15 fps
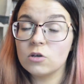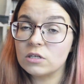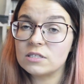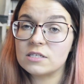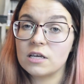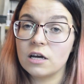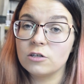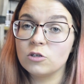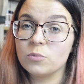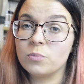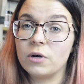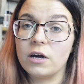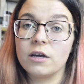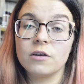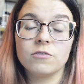can sign up
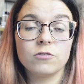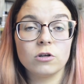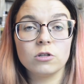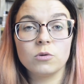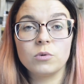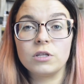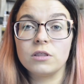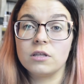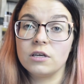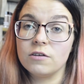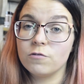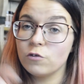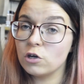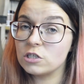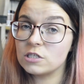by following the
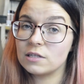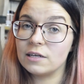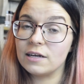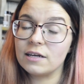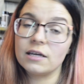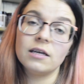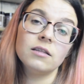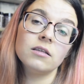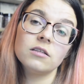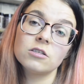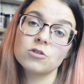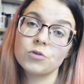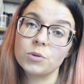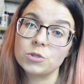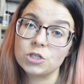first link in the
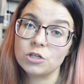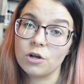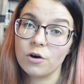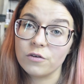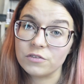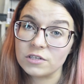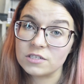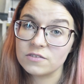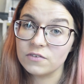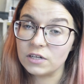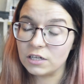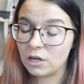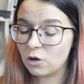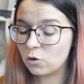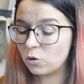description of this
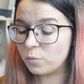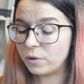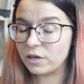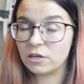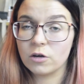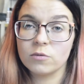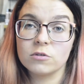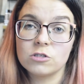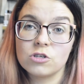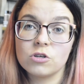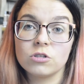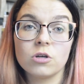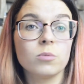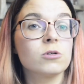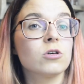video or by going
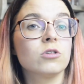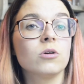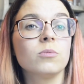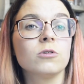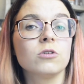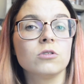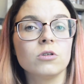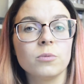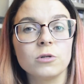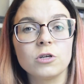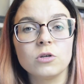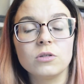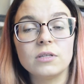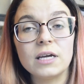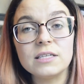to
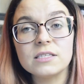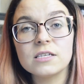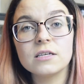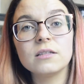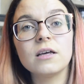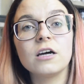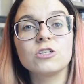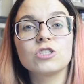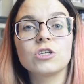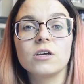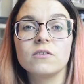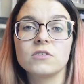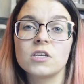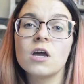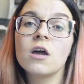
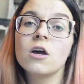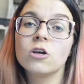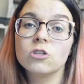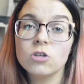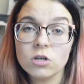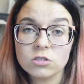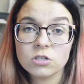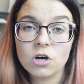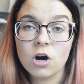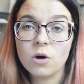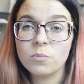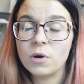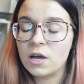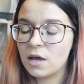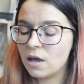
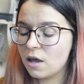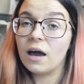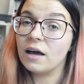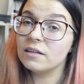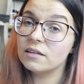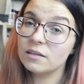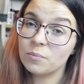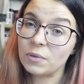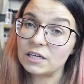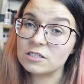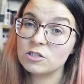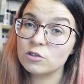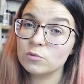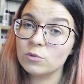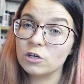www.dainty-gifts.com. And in the
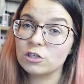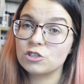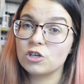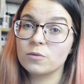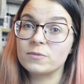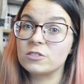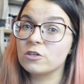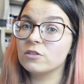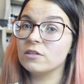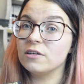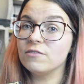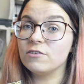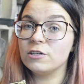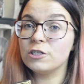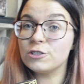past 2 workshops, so
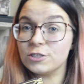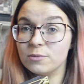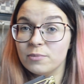the Venetian